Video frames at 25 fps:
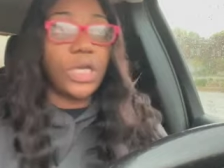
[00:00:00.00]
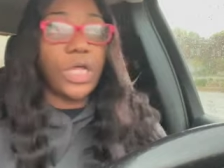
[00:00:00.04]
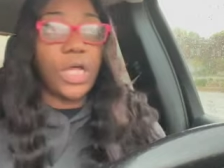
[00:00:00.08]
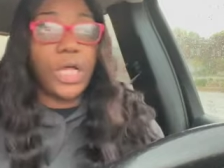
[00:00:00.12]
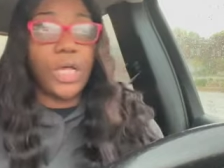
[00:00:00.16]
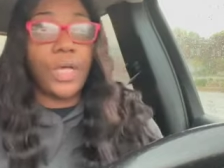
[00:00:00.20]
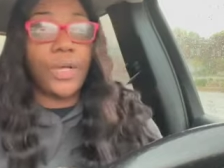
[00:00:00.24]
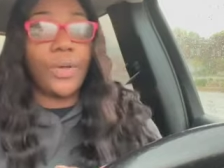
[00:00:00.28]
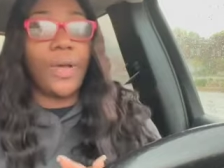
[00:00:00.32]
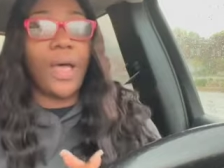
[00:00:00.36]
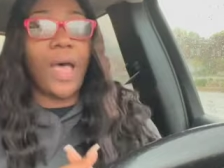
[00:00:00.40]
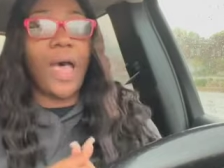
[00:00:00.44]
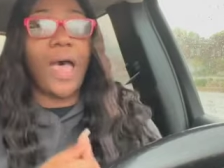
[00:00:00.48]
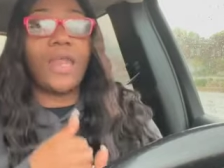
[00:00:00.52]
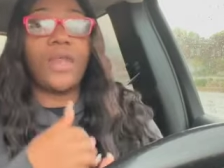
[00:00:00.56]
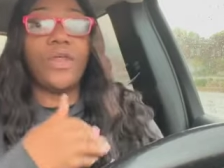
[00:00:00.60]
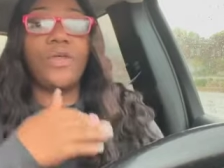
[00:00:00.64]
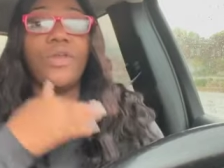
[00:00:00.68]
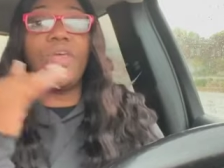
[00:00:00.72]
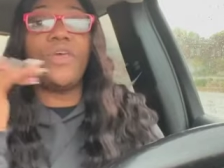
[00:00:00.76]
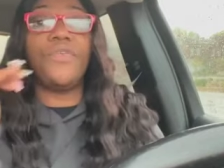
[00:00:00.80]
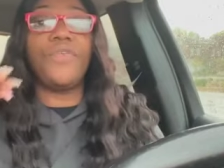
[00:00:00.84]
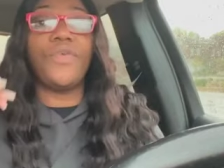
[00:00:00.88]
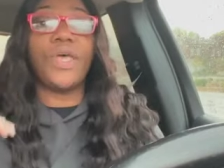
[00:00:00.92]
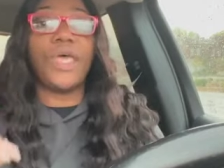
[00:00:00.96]
on. I
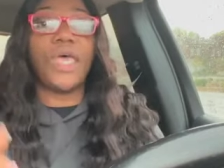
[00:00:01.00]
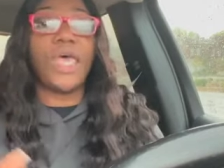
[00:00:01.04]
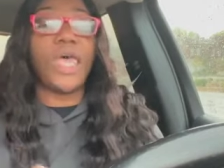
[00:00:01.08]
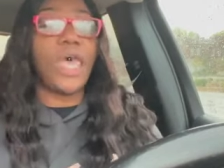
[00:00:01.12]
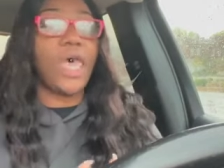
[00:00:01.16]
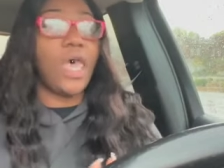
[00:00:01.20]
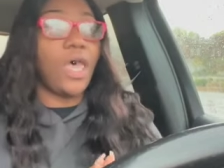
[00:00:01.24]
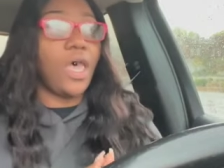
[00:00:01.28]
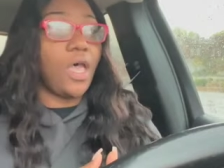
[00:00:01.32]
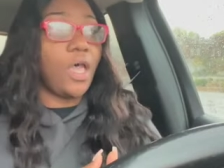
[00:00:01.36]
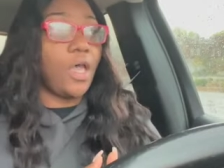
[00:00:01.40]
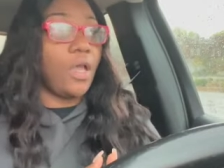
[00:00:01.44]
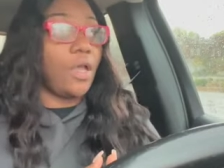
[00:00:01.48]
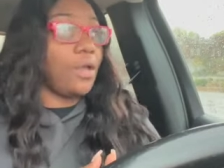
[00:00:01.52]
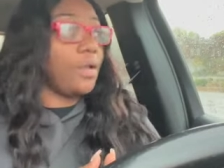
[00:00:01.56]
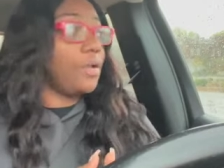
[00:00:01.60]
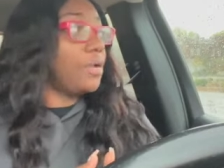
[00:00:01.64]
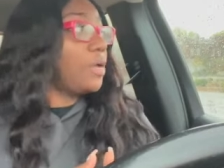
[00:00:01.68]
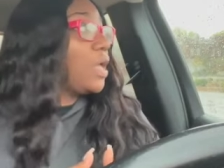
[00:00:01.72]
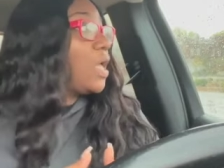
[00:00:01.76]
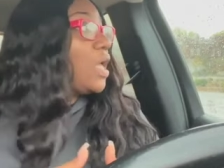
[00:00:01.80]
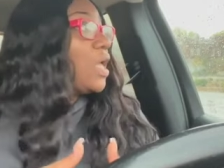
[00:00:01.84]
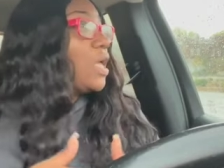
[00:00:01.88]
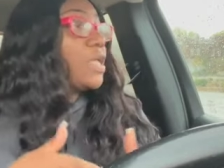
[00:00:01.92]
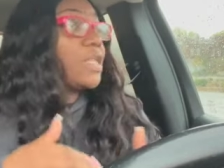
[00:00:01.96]
don't even care.
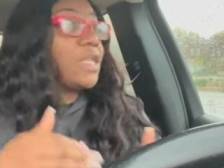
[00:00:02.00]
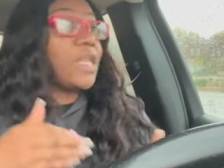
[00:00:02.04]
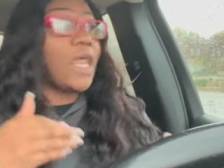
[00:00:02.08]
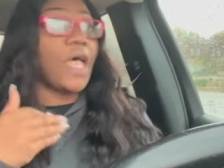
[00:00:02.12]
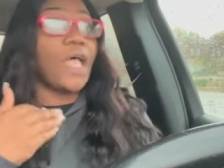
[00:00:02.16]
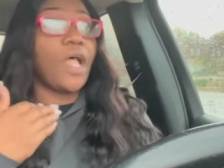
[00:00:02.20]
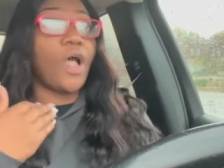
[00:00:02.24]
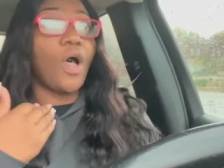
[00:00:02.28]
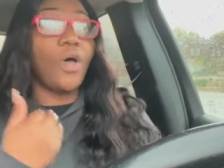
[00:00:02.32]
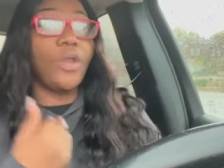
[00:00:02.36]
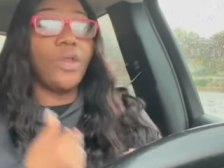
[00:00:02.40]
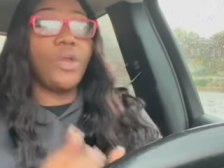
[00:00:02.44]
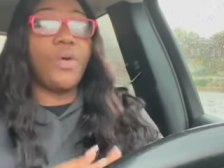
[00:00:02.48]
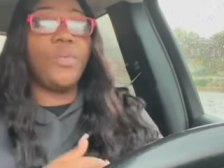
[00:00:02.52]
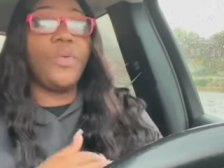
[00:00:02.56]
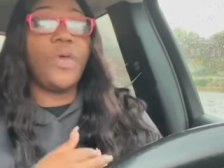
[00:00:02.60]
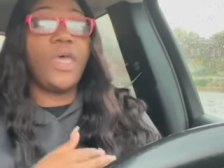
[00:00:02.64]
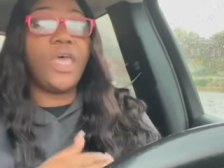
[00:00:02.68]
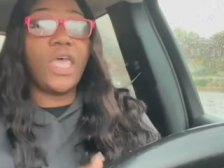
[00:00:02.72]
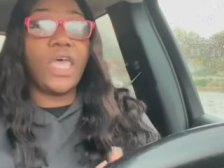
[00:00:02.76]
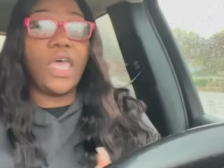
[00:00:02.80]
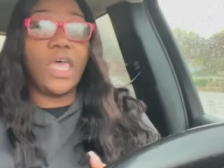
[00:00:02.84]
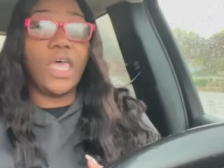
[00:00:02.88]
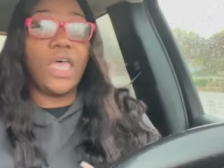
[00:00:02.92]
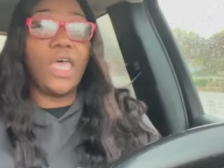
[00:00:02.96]
Like on the
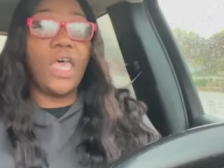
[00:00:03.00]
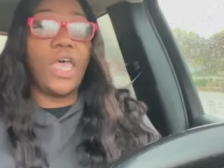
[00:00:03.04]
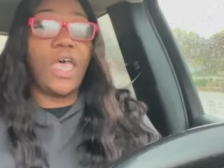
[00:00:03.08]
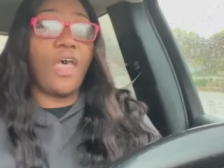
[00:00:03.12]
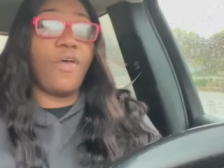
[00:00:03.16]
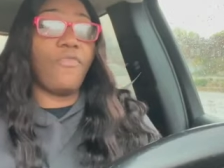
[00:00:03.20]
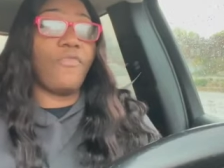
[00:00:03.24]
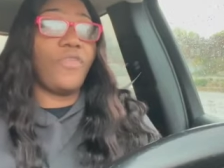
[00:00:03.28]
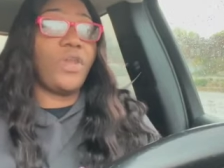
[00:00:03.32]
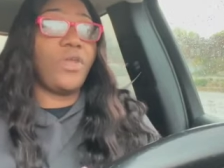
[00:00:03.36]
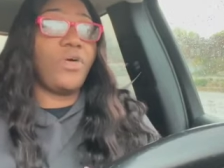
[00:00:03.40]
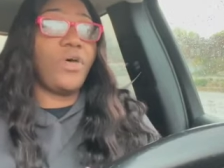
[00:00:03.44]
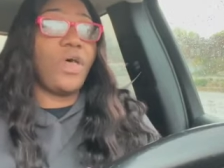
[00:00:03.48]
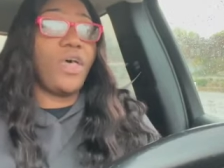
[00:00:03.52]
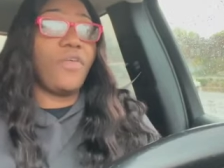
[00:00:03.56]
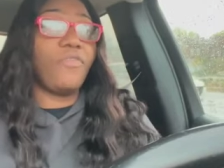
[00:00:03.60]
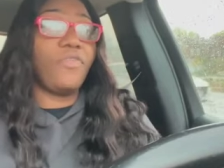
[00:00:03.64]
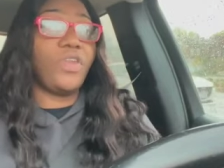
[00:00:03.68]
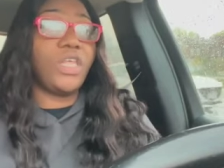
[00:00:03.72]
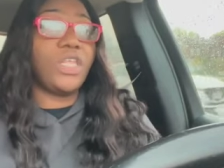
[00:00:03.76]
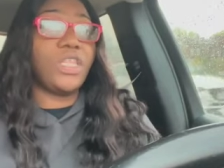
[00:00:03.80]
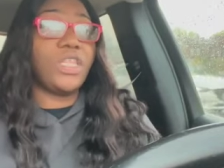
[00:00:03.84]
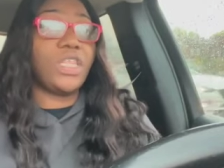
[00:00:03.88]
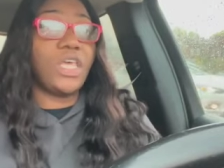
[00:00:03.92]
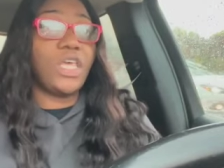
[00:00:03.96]
weekend, if I don't have
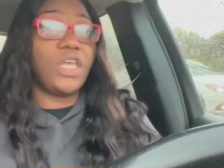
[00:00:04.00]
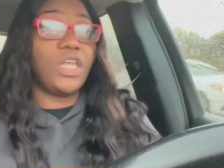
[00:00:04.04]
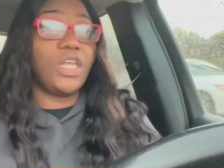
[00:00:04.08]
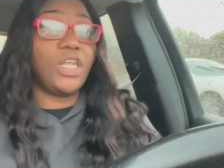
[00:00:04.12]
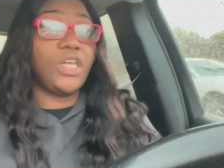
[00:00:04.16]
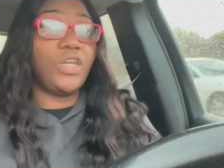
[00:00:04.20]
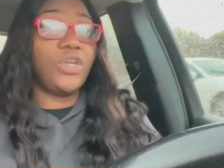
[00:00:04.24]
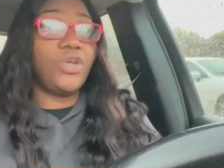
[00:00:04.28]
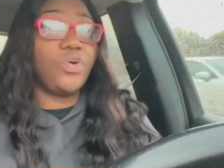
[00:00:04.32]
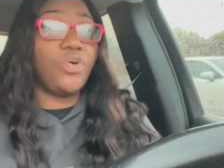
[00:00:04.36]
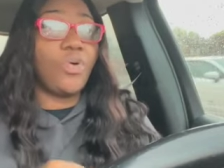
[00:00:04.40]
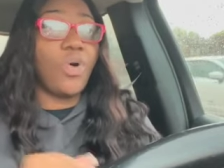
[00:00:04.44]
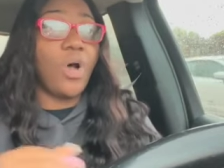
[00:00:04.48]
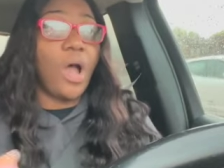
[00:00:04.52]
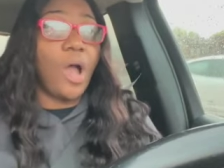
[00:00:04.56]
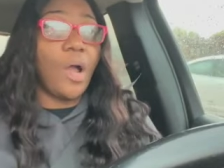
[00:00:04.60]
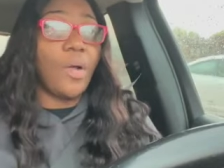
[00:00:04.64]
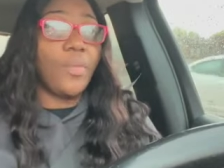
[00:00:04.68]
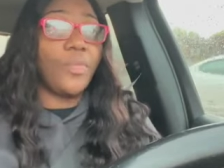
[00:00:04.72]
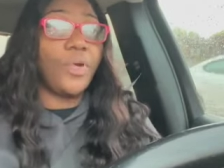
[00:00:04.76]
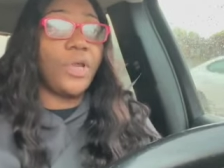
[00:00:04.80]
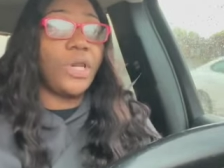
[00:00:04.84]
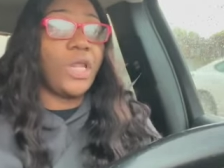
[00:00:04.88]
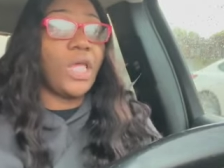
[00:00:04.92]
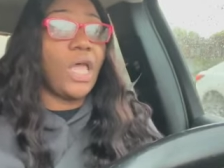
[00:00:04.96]
anything to do or
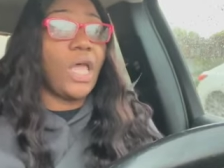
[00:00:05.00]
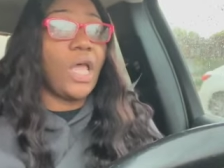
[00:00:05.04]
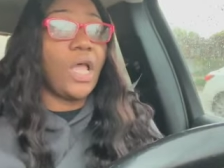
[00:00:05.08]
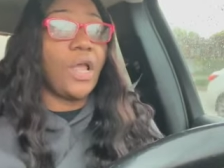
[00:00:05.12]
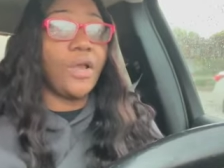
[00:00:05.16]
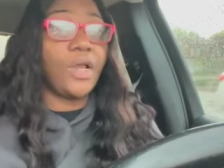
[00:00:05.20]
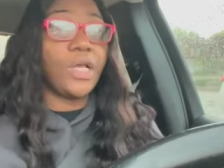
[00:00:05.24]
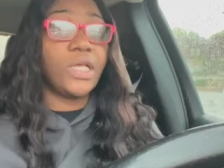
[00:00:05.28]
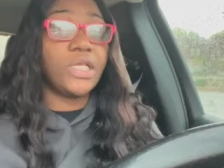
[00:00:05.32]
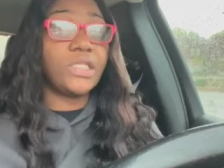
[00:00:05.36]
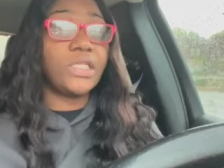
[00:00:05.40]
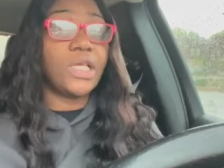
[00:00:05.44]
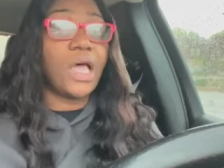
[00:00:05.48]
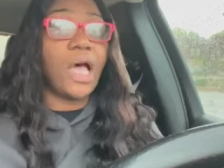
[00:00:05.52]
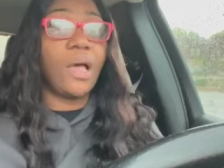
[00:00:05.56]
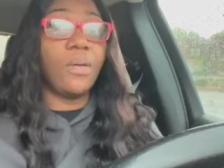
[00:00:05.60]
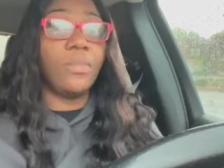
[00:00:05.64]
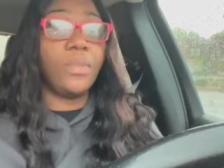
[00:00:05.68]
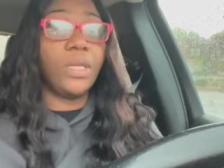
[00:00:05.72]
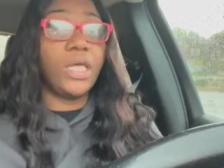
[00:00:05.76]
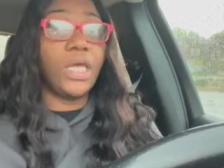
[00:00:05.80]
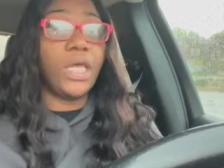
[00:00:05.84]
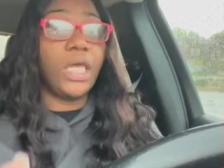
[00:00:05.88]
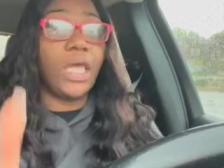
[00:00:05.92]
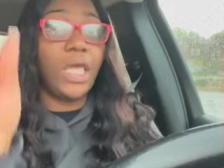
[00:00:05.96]
I'm running errands, I'm
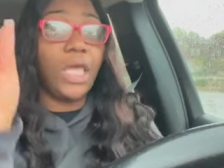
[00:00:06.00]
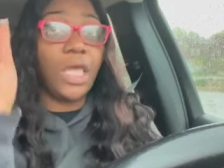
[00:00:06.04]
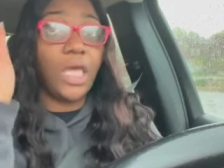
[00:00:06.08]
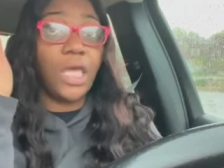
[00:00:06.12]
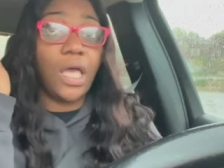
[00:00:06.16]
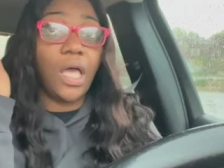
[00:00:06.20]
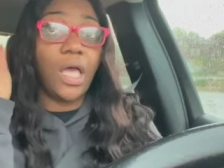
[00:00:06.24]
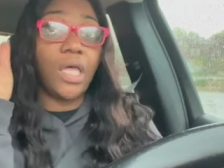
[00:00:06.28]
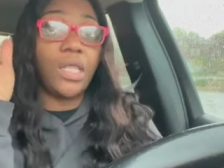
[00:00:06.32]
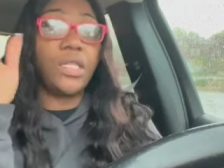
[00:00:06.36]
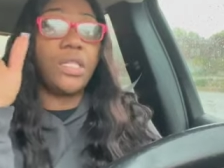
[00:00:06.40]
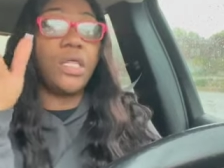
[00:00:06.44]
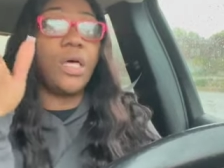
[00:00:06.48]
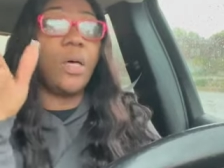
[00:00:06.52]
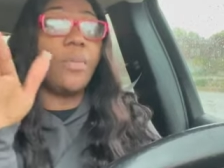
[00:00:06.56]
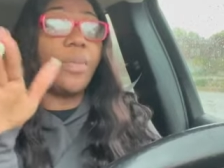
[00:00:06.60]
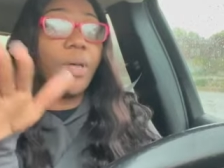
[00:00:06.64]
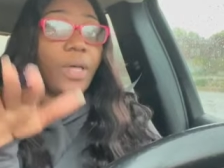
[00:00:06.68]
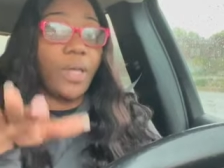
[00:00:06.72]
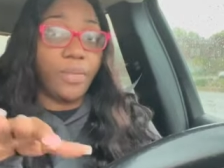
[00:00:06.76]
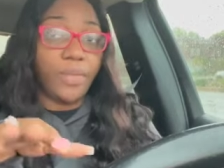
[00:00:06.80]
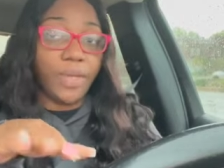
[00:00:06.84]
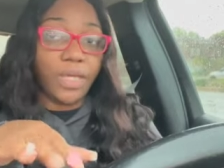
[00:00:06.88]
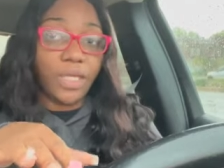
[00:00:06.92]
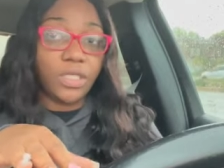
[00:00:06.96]
looking the
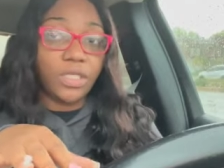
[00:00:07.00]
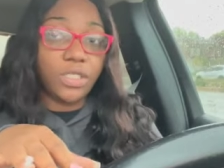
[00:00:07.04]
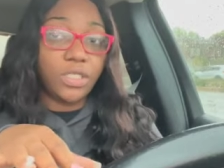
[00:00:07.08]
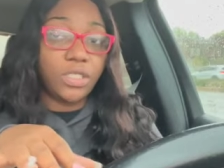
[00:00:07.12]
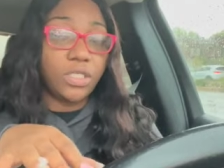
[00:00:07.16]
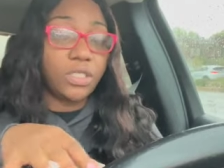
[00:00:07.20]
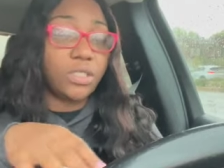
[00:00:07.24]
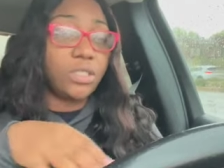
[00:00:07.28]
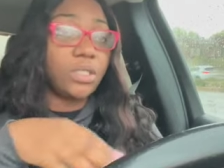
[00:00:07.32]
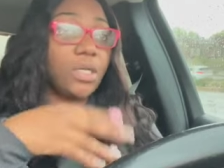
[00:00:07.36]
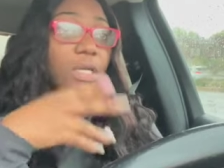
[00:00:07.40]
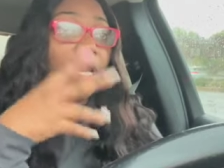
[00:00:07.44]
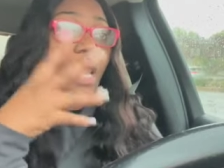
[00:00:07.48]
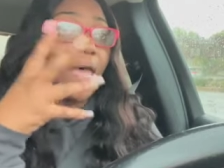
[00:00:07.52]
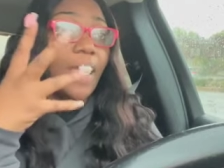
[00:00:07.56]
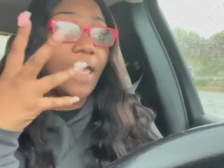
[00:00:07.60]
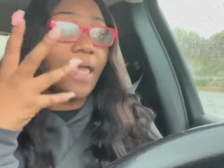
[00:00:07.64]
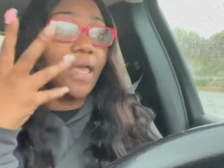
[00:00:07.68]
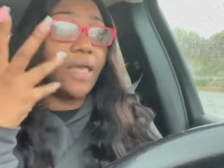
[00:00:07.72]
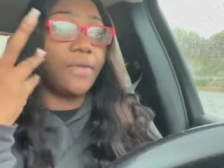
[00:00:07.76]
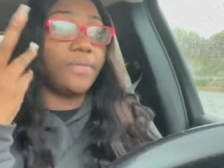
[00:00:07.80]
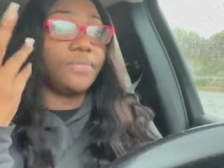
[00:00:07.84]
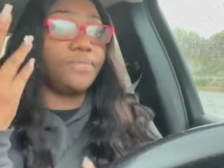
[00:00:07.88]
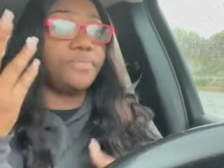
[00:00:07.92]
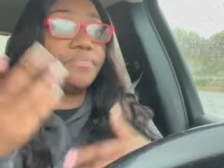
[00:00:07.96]
bummish.
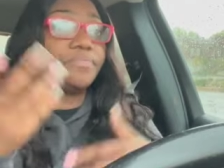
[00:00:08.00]
Like